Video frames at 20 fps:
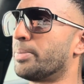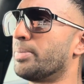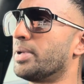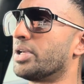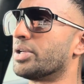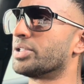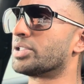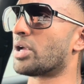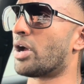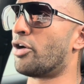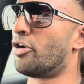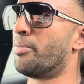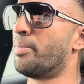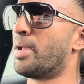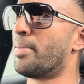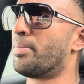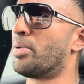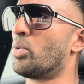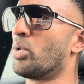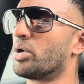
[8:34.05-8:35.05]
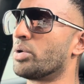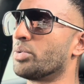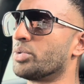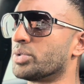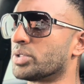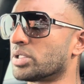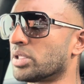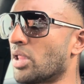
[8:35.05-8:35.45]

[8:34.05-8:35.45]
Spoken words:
because I remember what it was